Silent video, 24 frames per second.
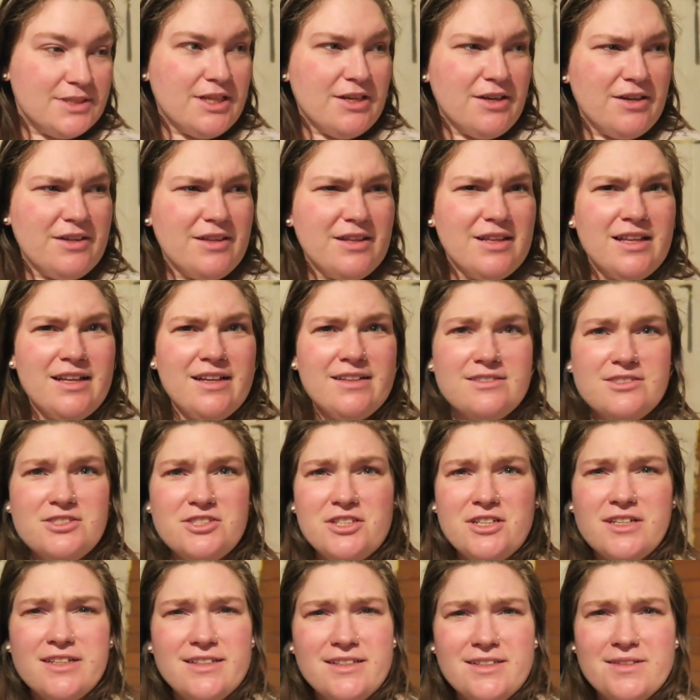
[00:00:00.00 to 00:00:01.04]
sorry the last
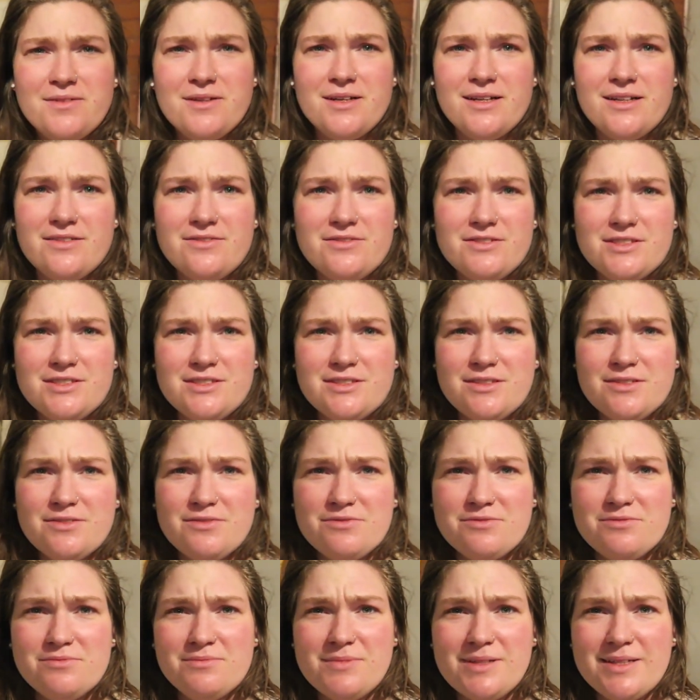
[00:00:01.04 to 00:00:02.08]
shot you have is of
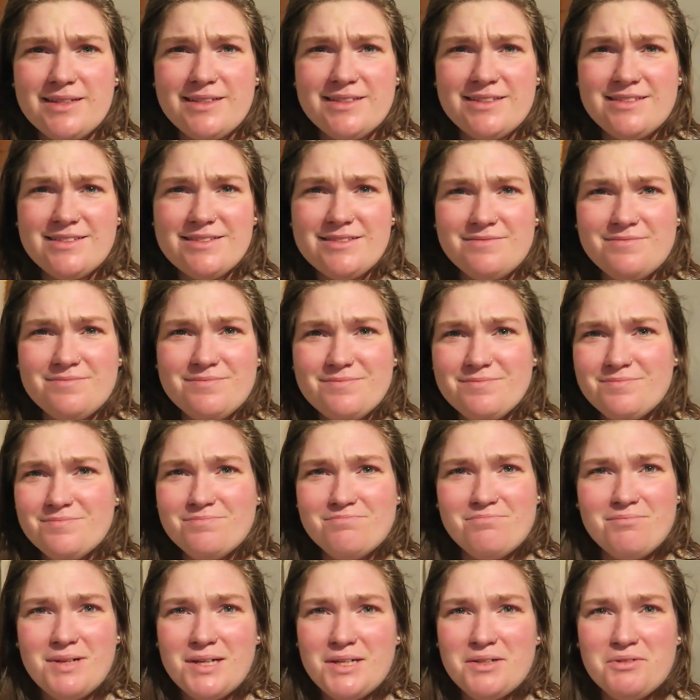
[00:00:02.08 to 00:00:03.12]
my
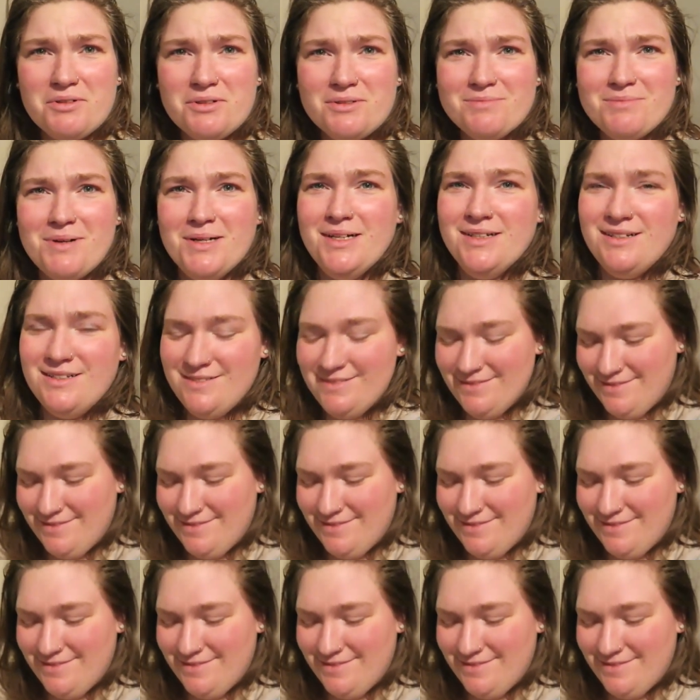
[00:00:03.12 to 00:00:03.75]
mudroom,